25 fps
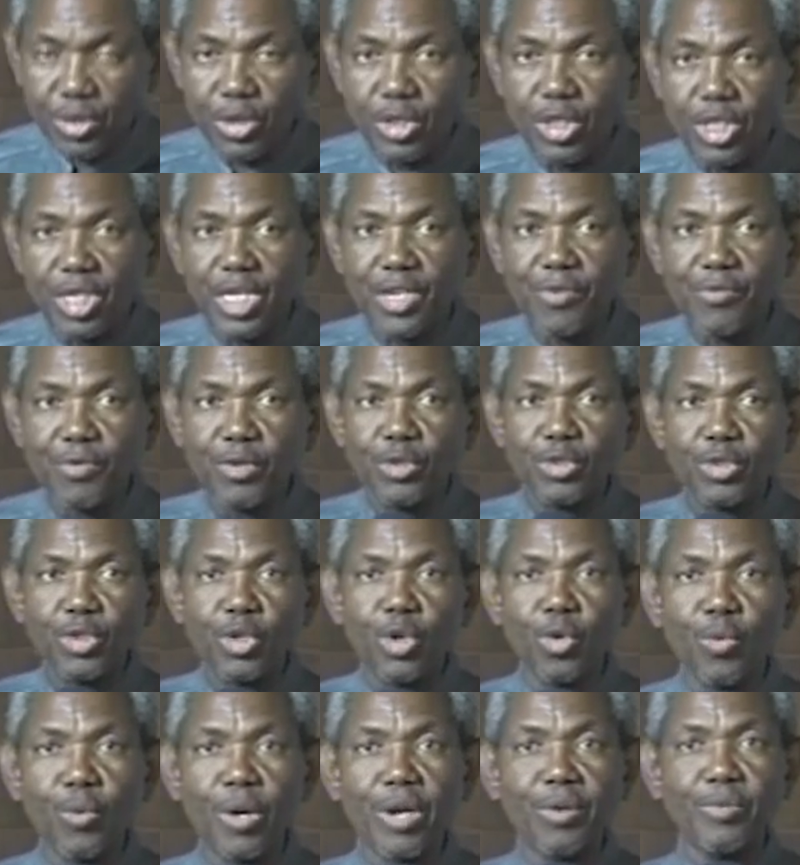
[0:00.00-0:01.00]
even though
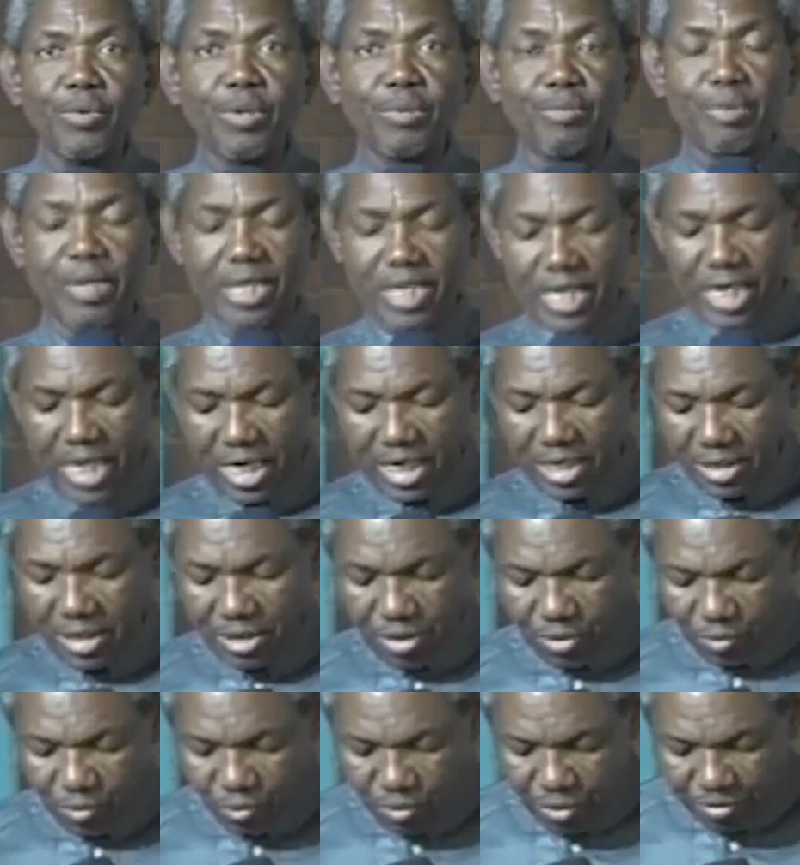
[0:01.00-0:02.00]
when we begin,
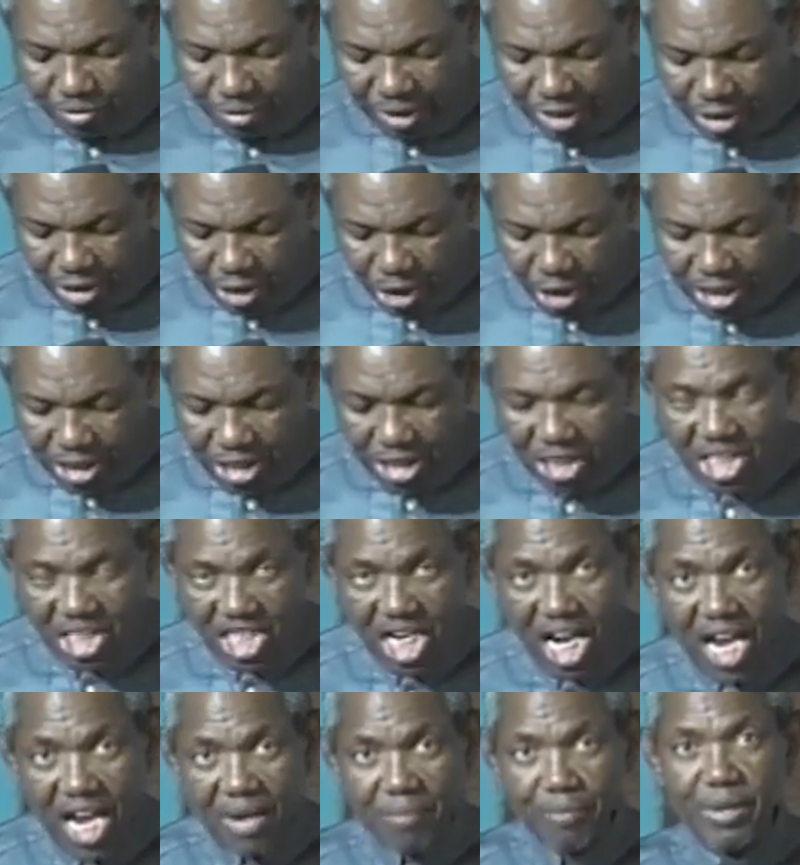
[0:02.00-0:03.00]
we might
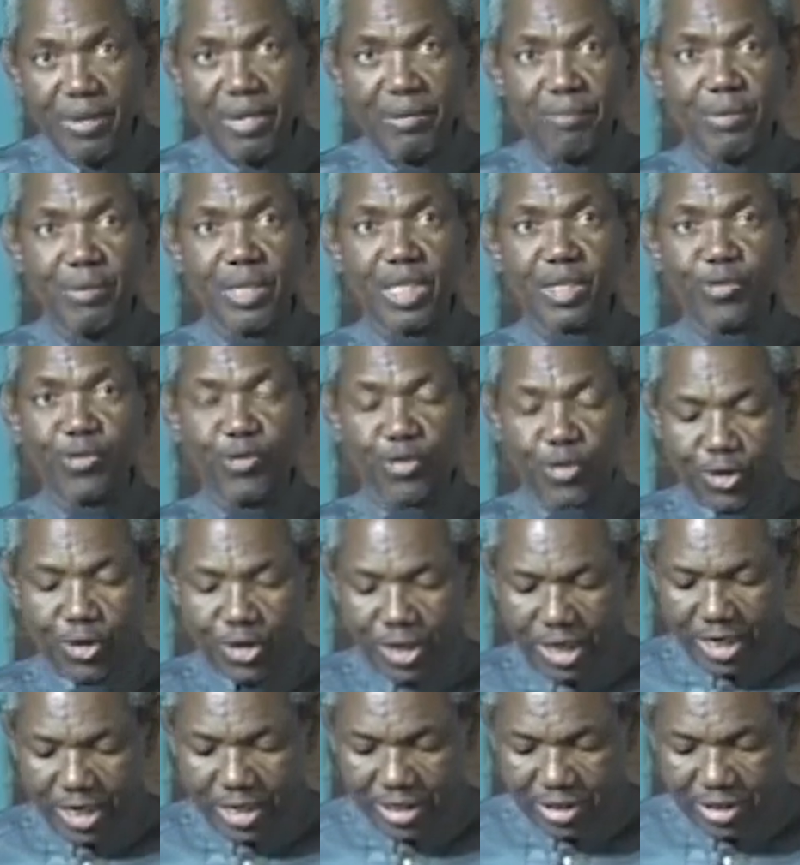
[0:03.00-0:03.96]
tap a bit further